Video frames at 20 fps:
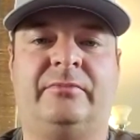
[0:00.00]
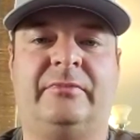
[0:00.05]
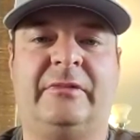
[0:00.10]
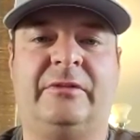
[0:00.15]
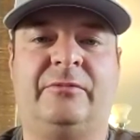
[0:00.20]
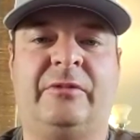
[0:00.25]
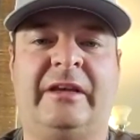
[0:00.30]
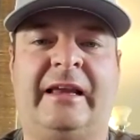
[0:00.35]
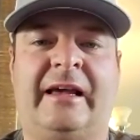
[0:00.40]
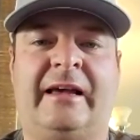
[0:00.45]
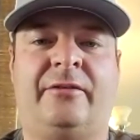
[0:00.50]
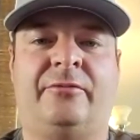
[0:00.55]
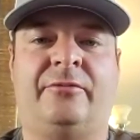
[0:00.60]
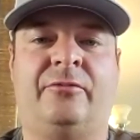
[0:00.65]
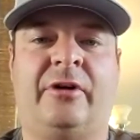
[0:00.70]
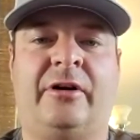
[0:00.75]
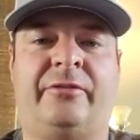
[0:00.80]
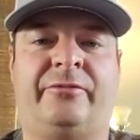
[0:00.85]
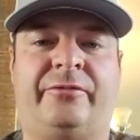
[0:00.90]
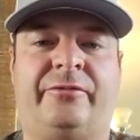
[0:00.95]
We'd had a
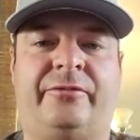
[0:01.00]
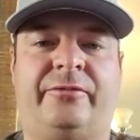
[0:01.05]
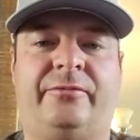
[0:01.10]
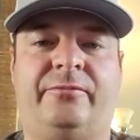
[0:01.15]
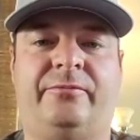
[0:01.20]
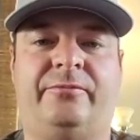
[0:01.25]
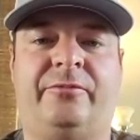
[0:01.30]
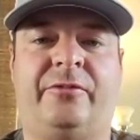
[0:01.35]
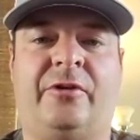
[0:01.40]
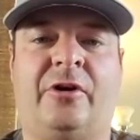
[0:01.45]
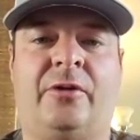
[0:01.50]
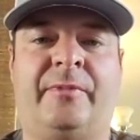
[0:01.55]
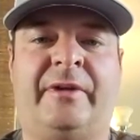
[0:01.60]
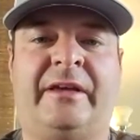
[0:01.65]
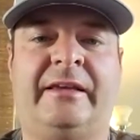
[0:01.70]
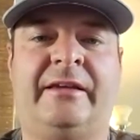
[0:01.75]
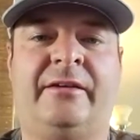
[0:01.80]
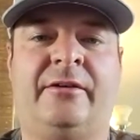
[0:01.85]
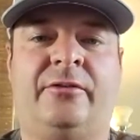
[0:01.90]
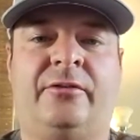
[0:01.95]
rough
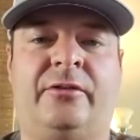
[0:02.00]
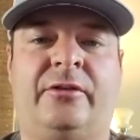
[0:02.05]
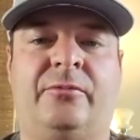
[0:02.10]
farming year.